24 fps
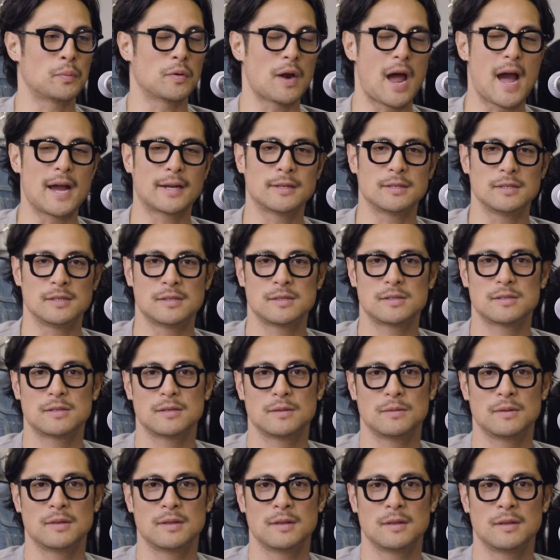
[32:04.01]
practiced
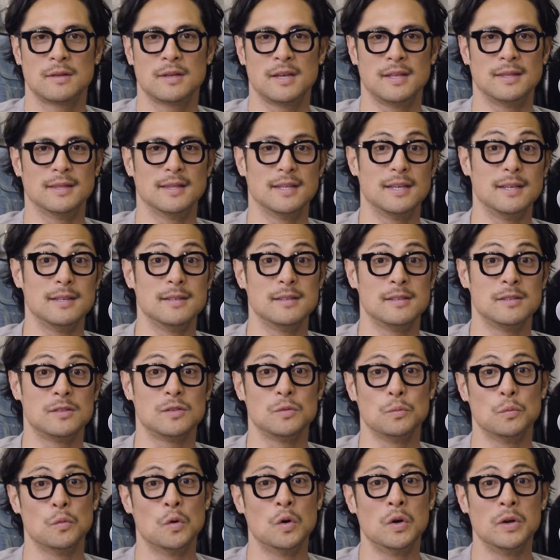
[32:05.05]
and leaned
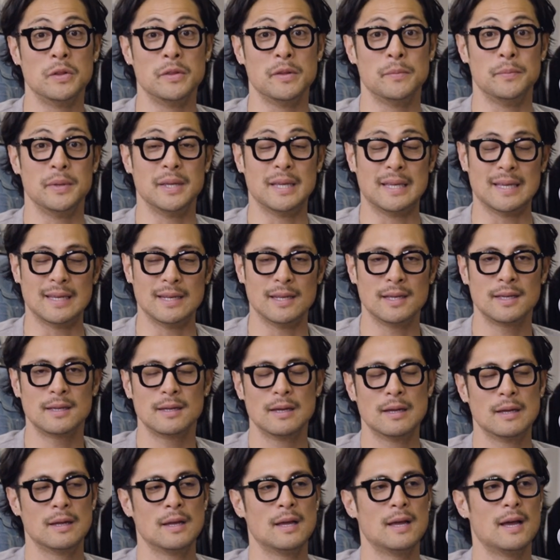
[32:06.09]
into more in the beginning,